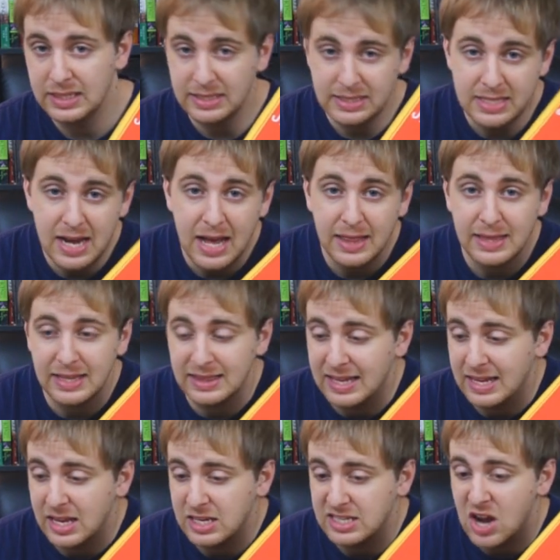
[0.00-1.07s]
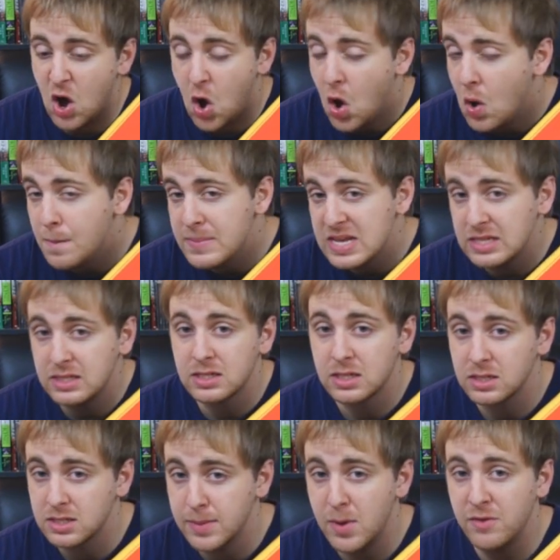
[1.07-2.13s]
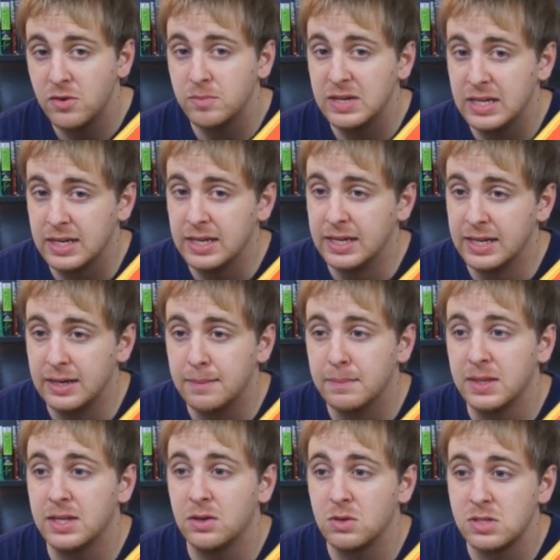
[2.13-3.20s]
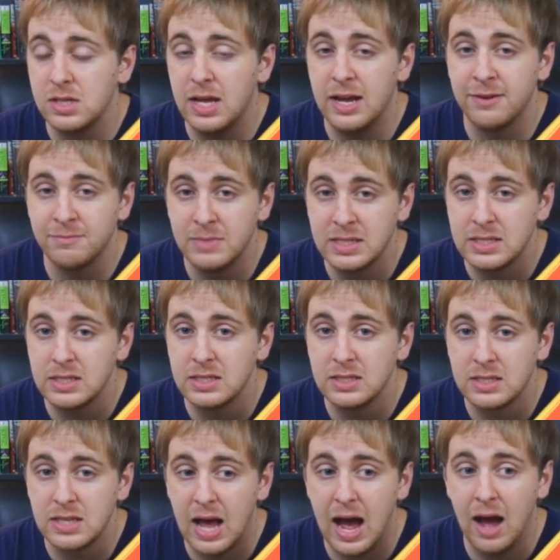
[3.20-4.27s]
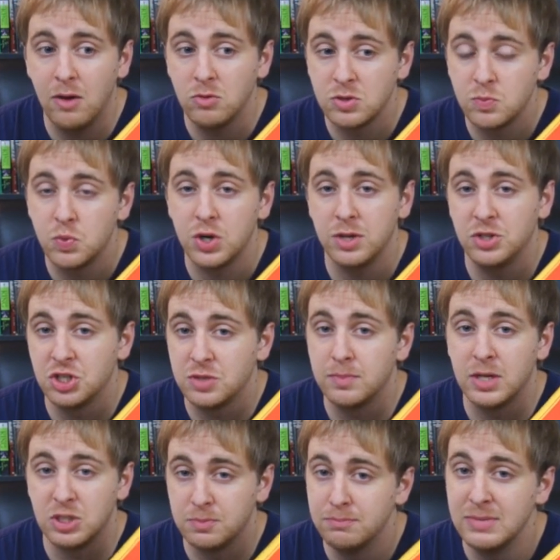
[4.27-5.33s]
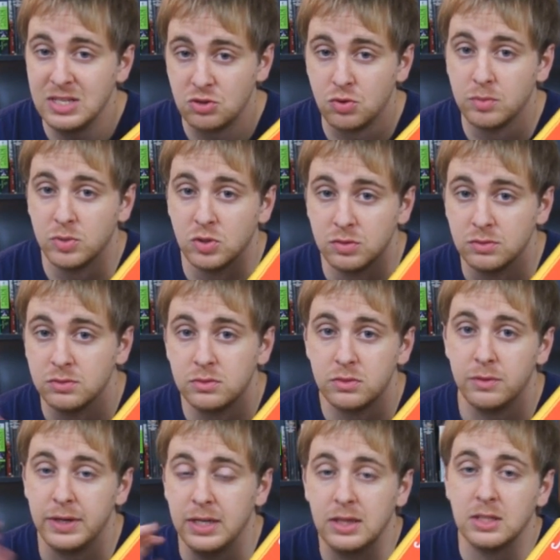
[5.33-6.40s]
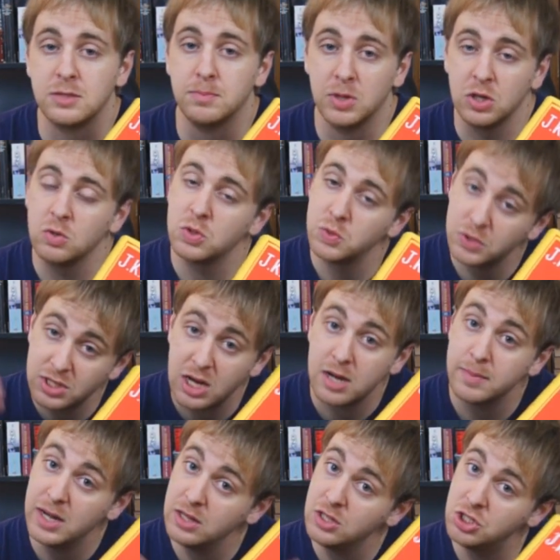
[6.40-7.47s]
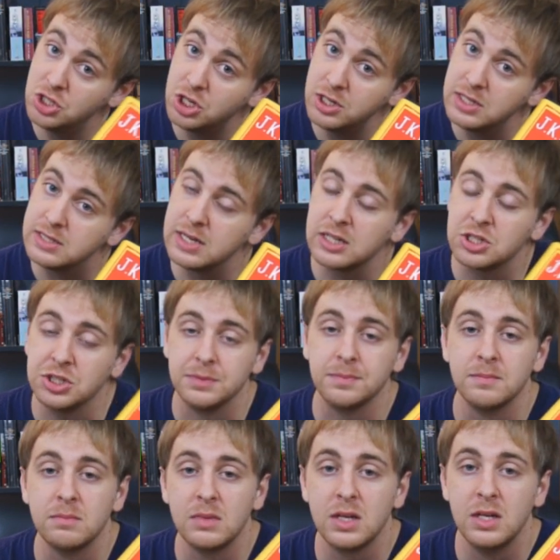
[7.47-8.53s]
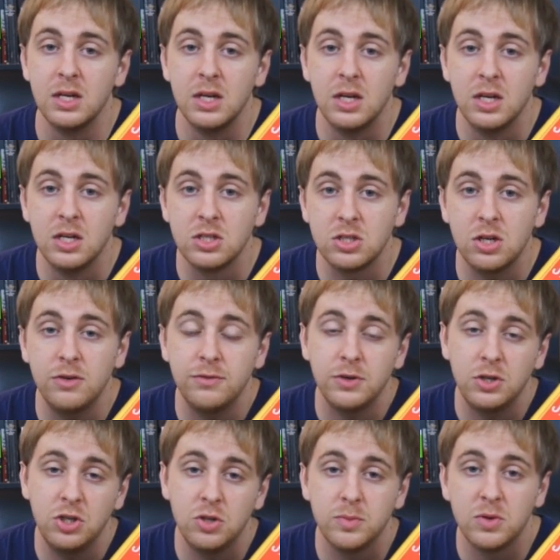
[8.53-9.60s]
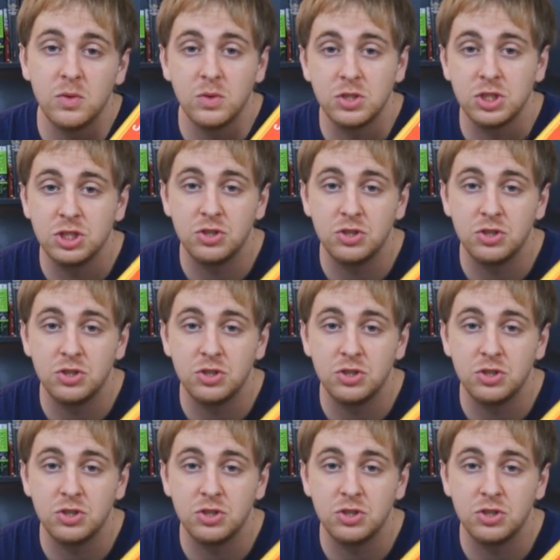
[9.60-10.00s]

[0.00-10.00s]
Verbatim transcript: It's not that they all missed because some of them did hit, but there was a lot of misses. I was pretty just much miserable reading this book, which we'll talk about in the journey section. So for humor, we'll